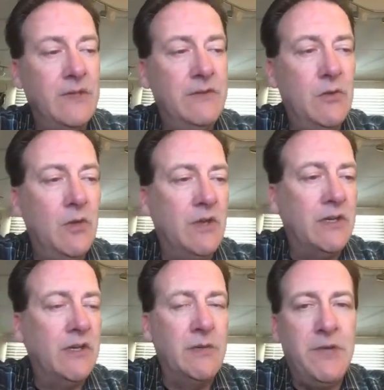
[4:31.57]
no longer
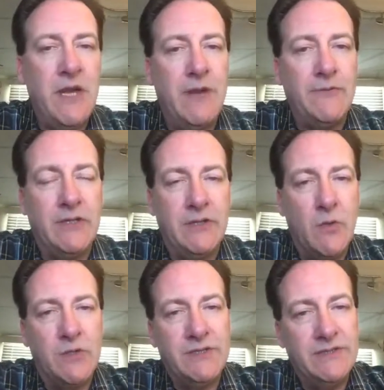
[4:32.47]
going to be offering
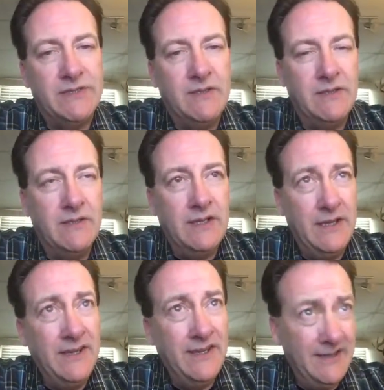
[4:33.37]
courses
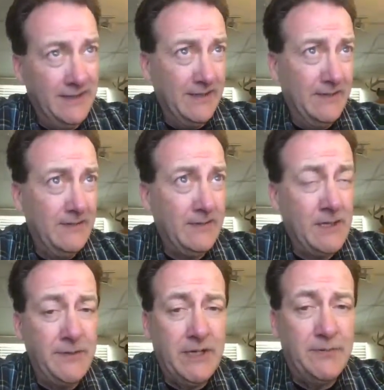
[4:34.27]

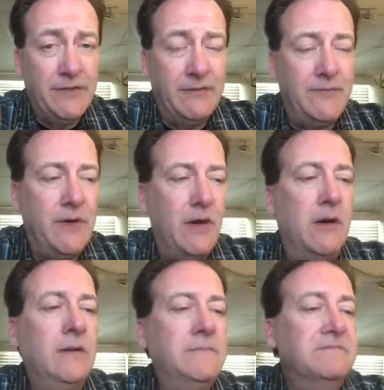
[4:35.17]
coming up in the fall.